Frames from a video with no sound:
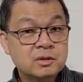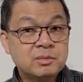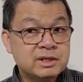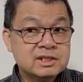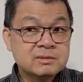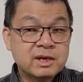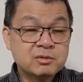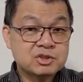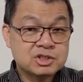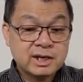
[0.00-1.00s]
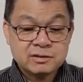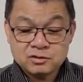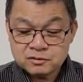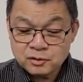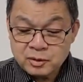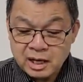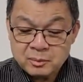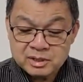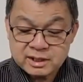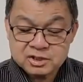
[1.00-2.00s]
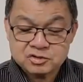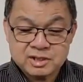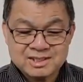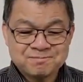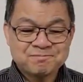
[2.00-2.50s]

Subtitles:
But it doesn't matter which side, it's very ambidextrous.